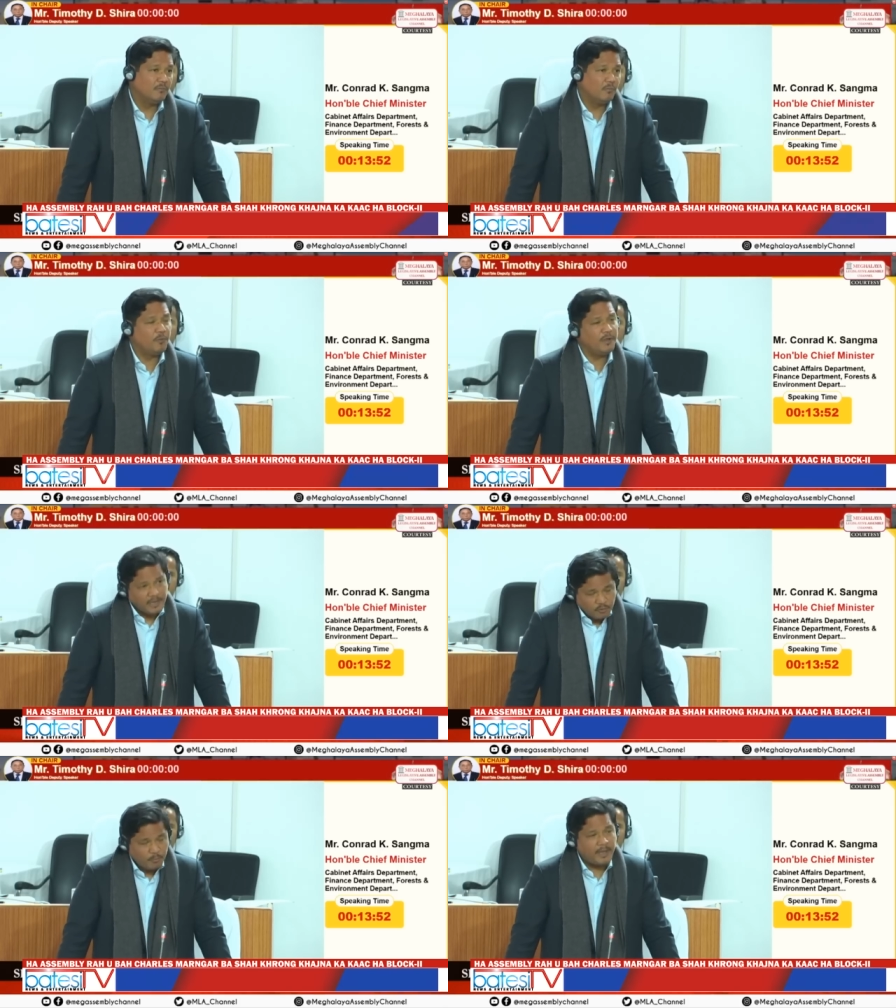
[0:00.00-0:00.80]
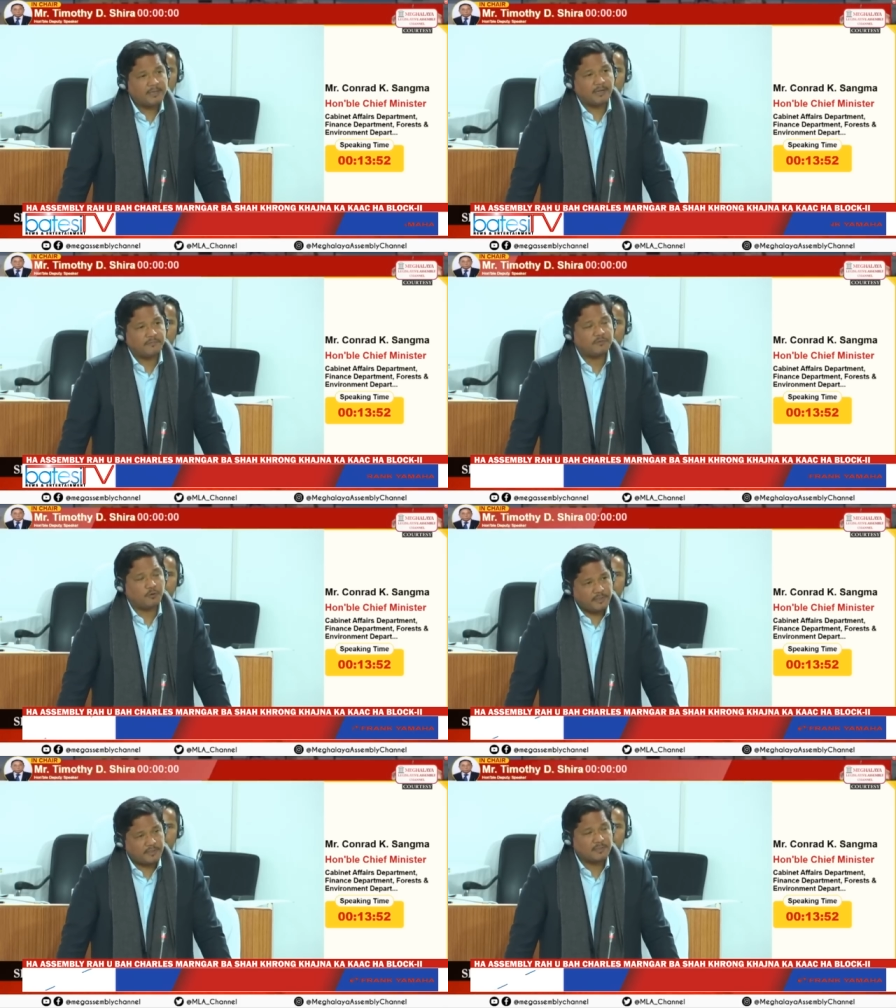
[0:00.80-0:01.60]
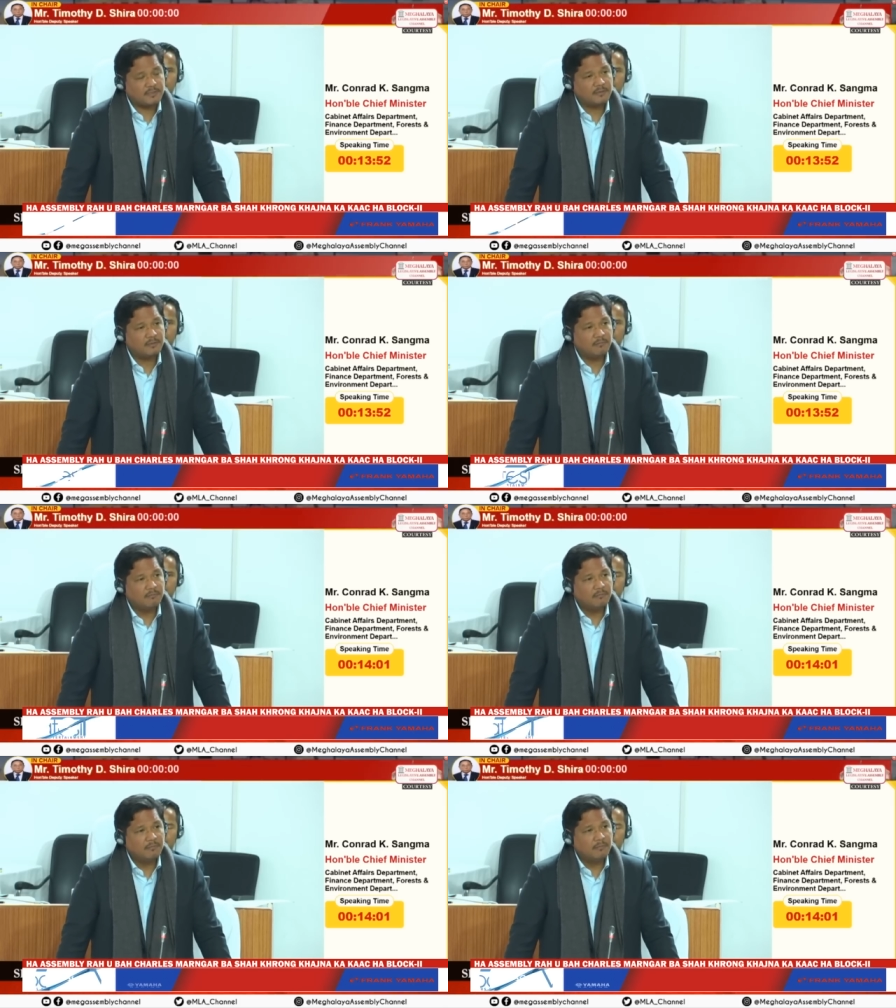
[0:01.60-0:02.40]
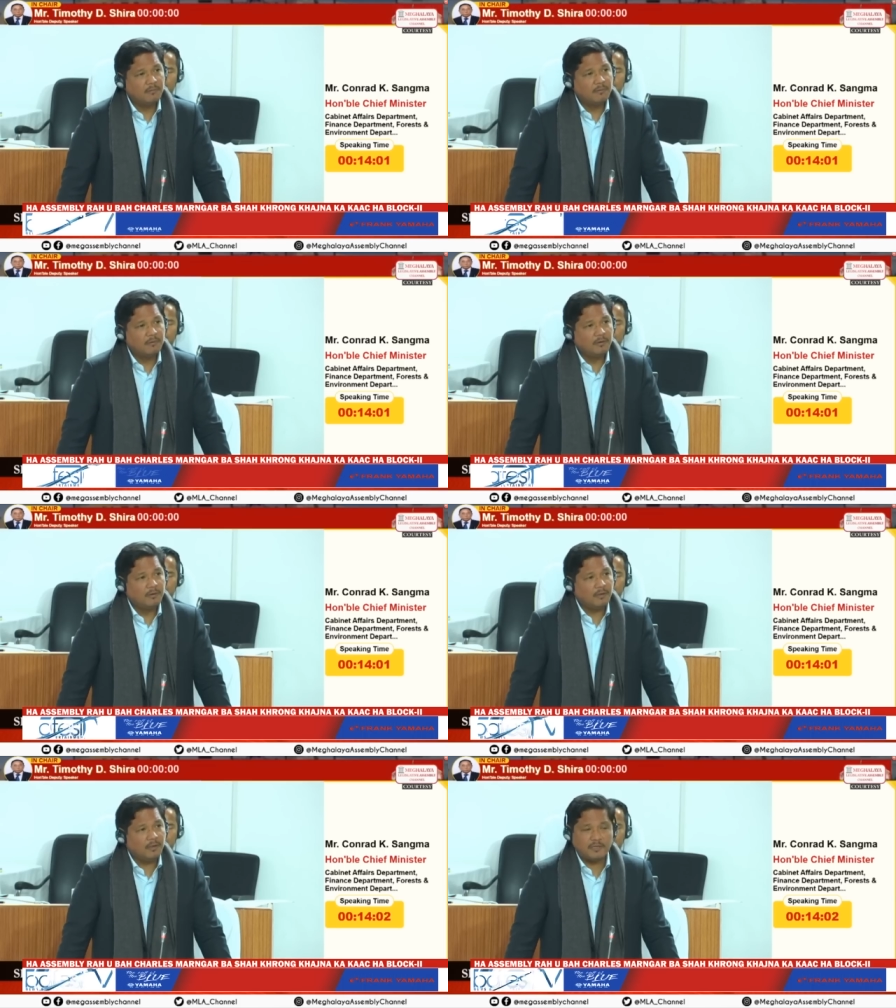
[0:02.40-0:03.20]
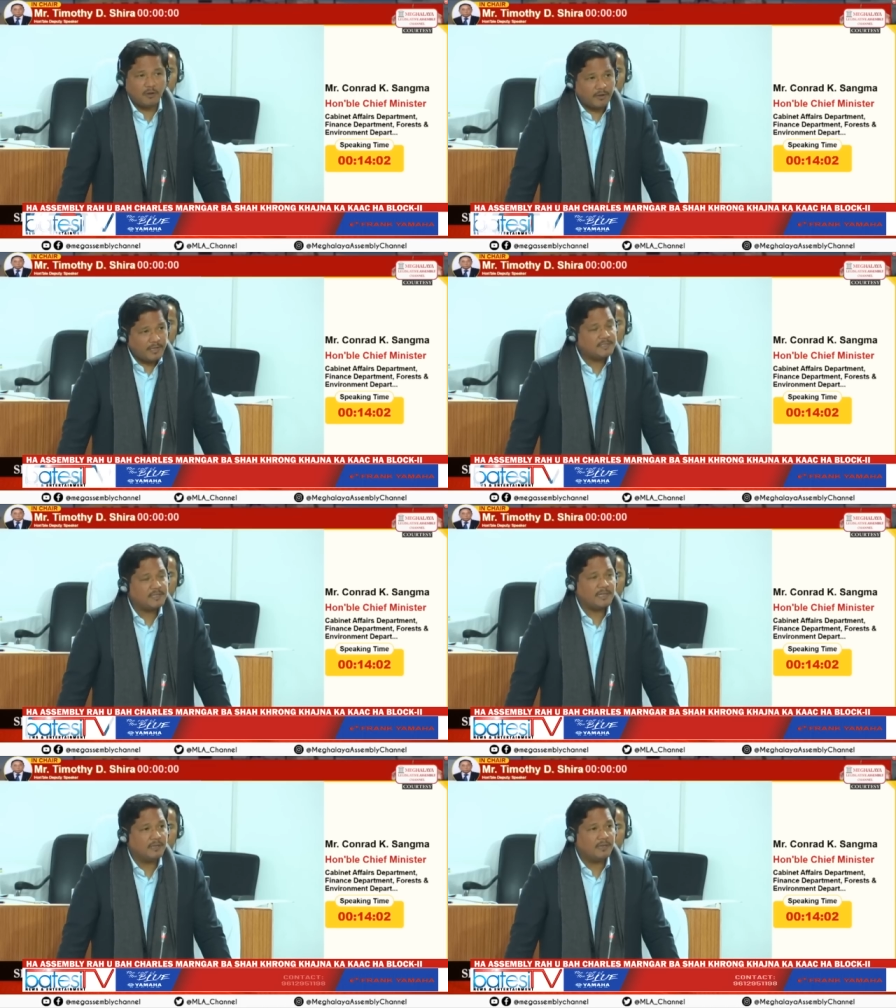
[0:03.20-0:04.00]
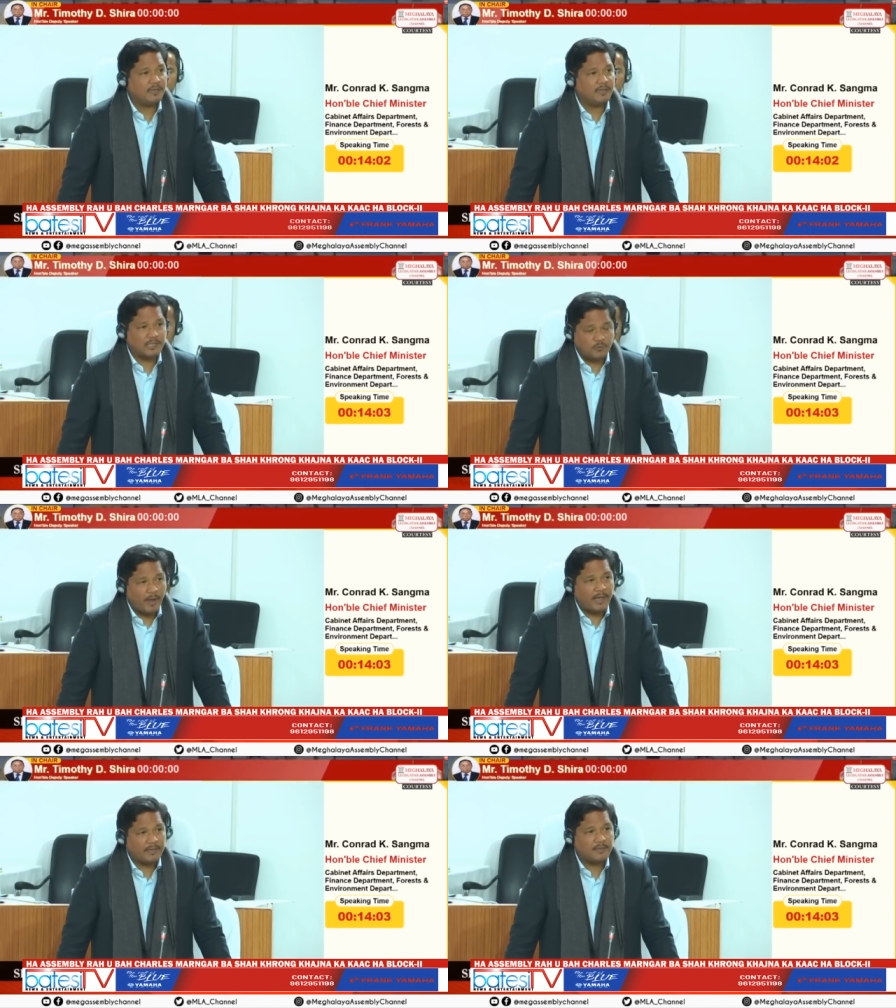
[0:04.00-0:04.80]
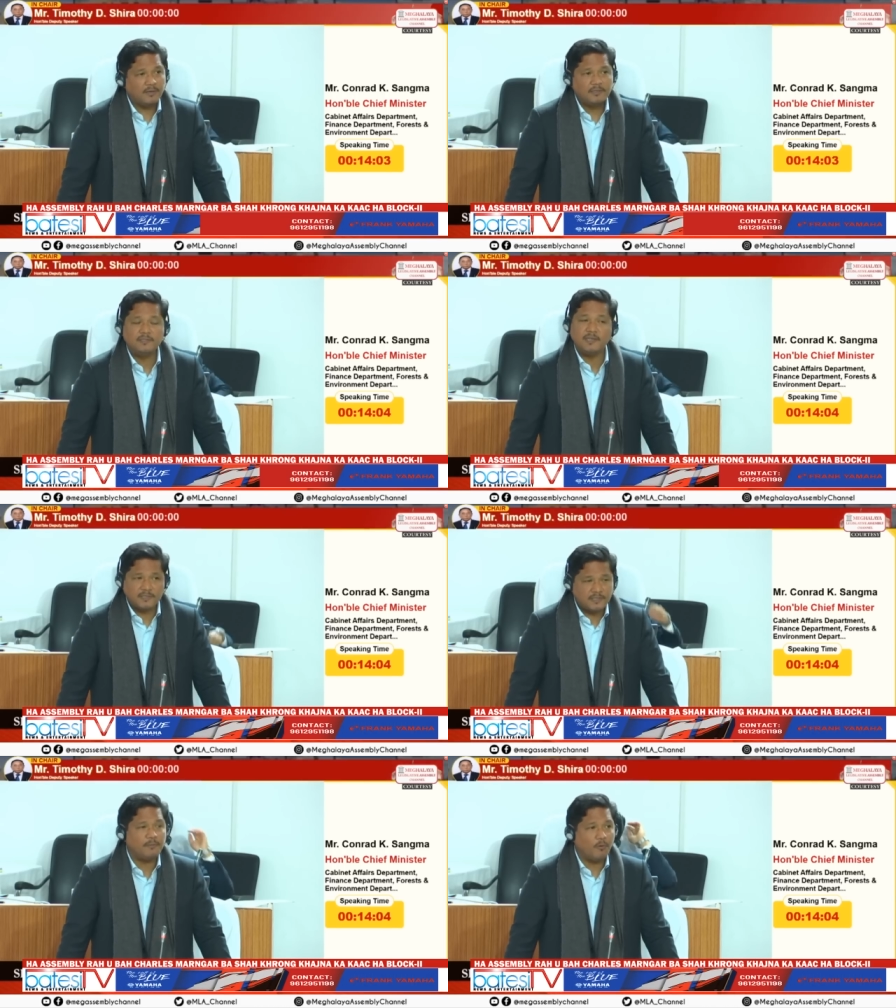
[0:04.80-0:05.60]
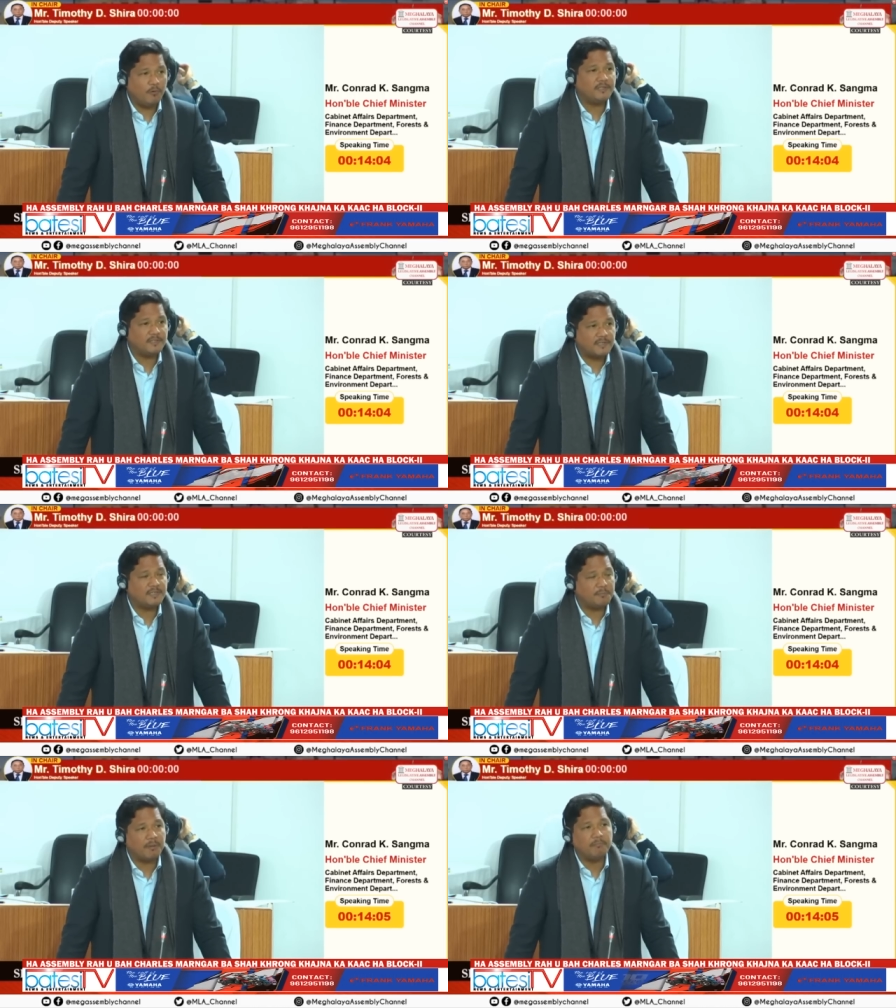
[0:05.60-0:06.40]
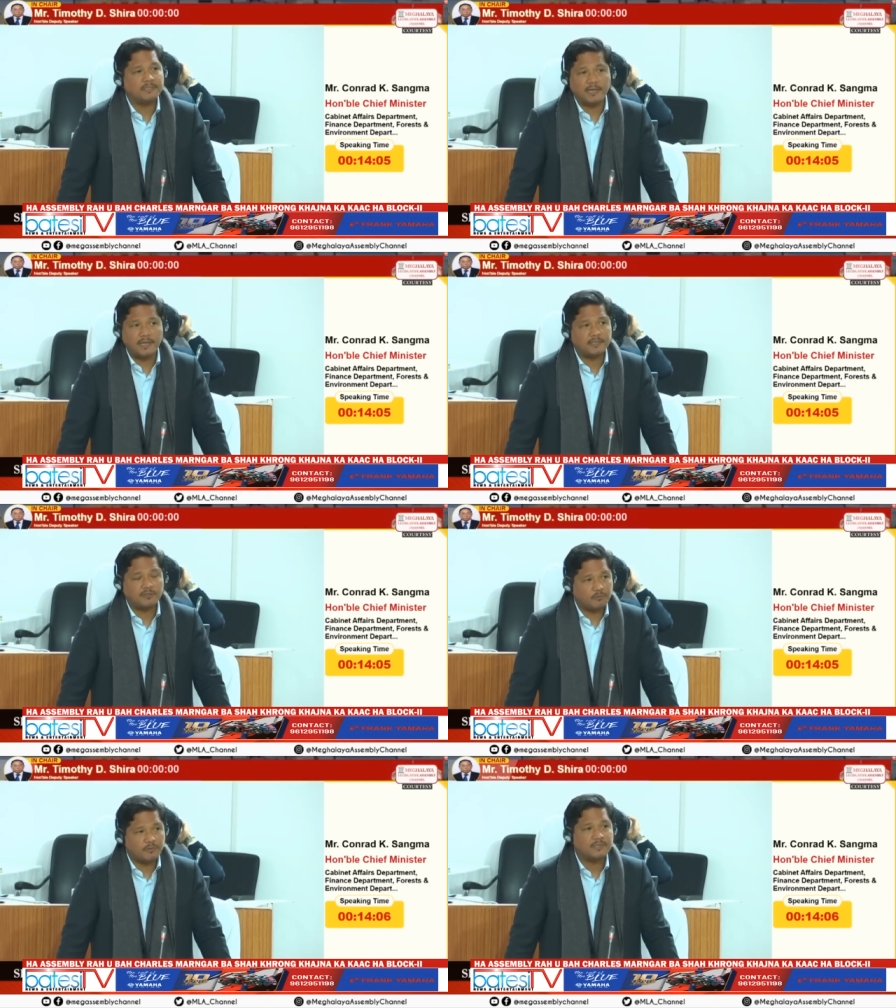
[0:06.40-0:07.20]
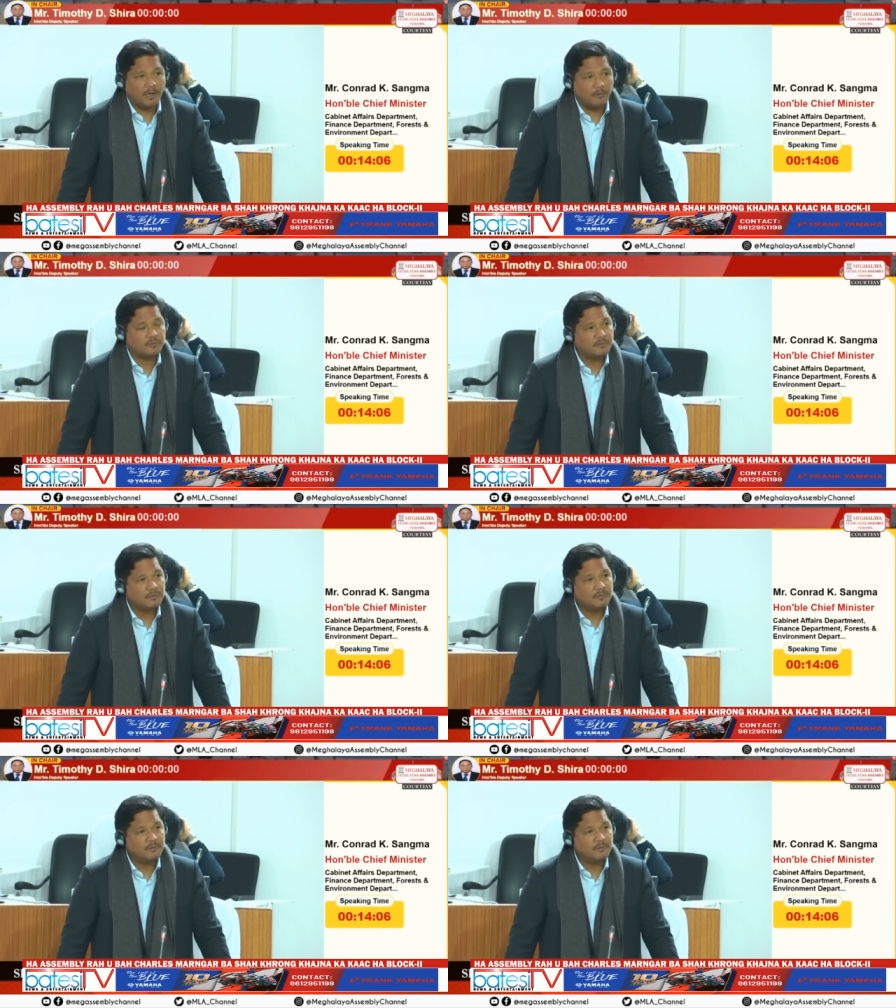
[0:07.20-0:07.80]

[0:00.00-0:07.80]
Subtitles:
We need to make tough choices. It is not easy. And that's why only 60 members are elected to this house.